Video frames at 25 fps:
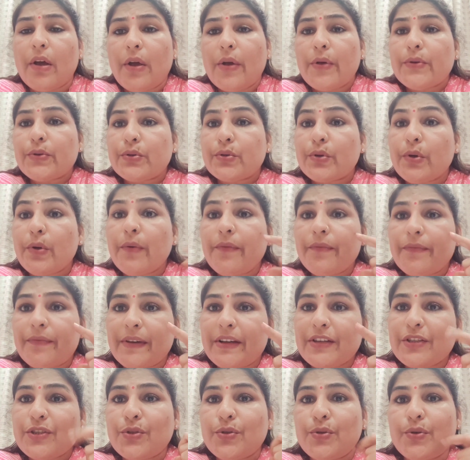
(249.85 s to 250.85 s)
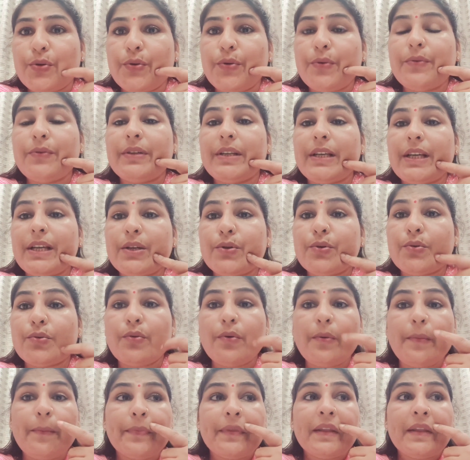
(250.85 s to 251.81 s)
So first you need to